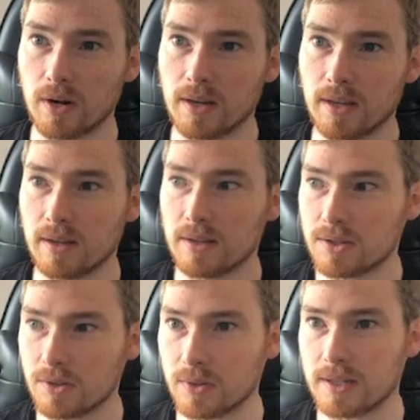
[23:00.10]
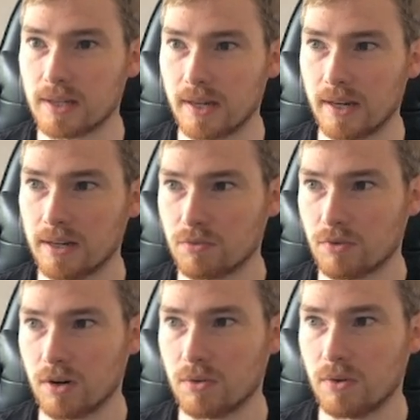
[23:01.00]
one here. So I want to add a
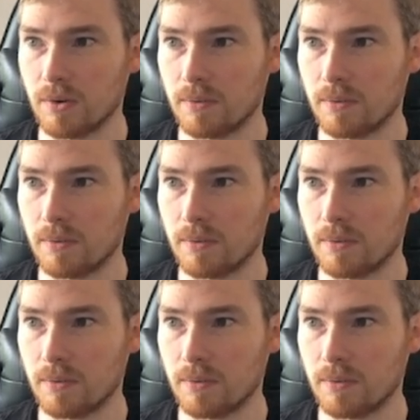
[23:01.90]
row